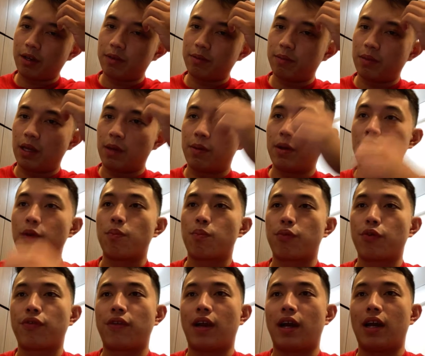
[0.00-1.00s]
even
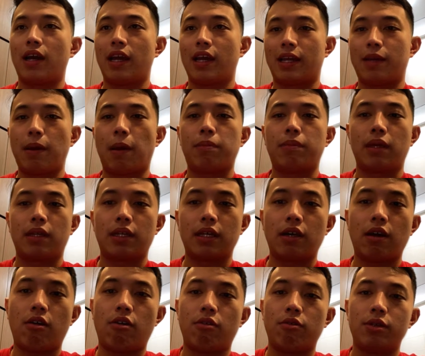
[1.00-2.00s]
improve lah and keep updated
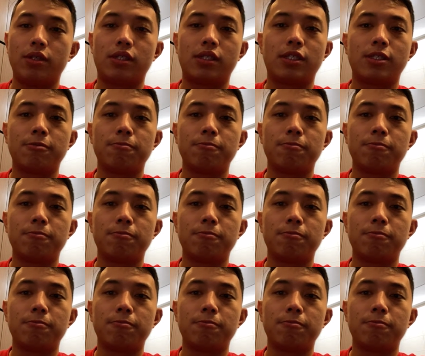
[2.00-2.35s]
always.